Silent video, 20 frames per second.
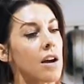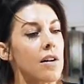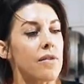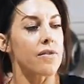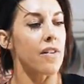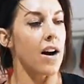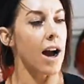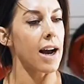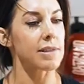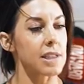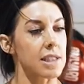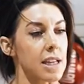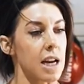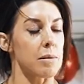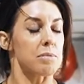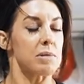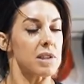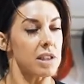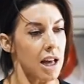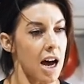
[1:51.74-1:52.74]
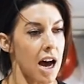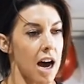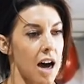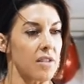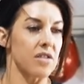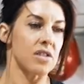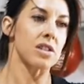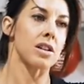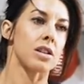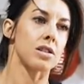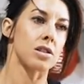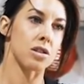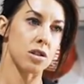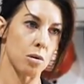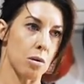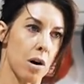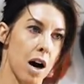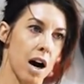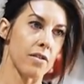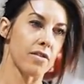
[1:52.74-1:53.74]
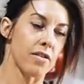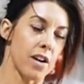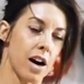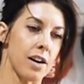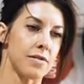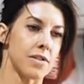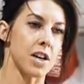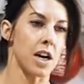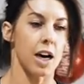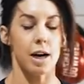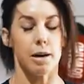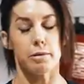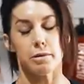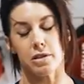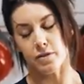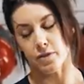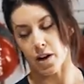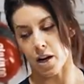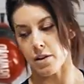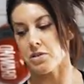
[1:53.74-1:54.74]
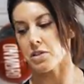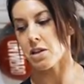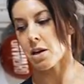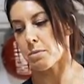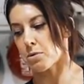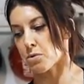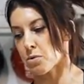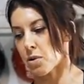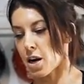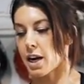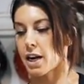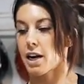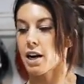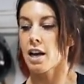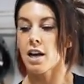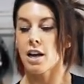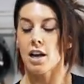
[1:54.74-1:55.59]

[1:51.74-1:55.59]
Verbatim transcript: five steps left, squat five times, five steps right.